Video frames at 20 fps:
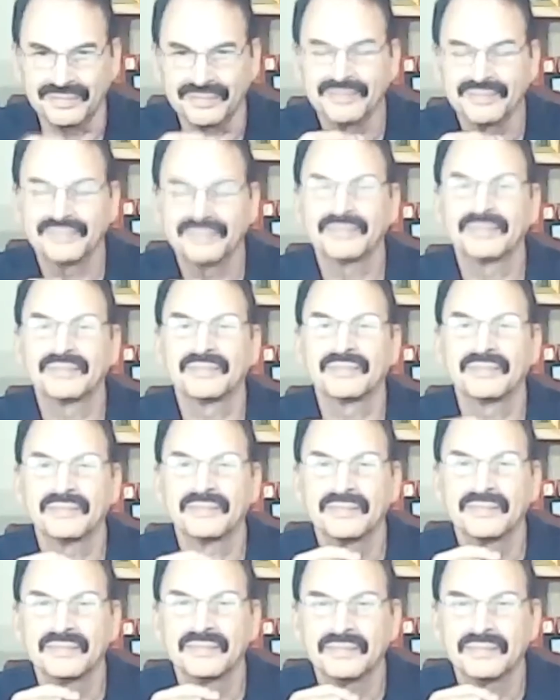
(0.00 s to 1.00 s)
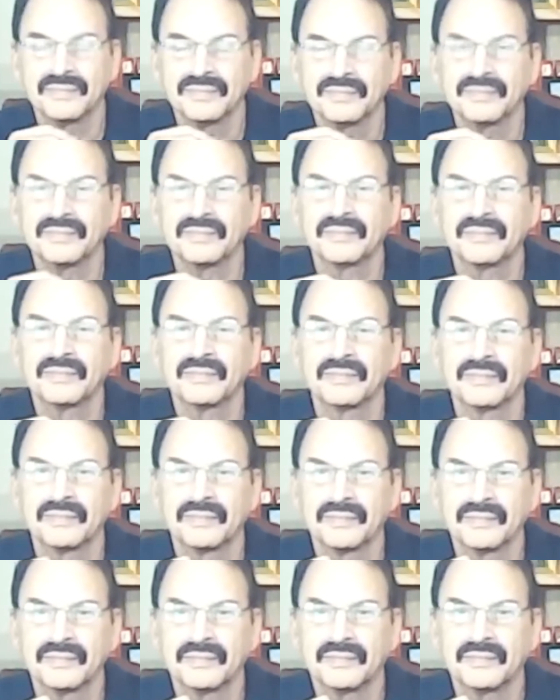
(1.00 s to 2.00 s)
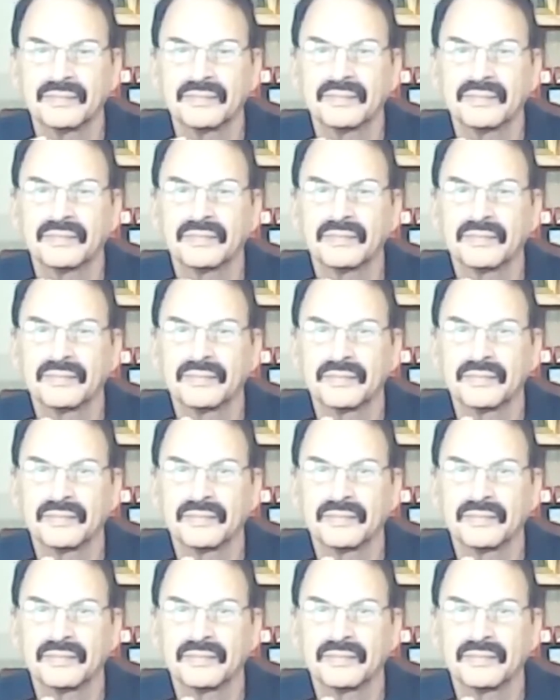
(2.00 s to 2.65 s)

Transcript: of it. I've spoken to a lot of practitioners,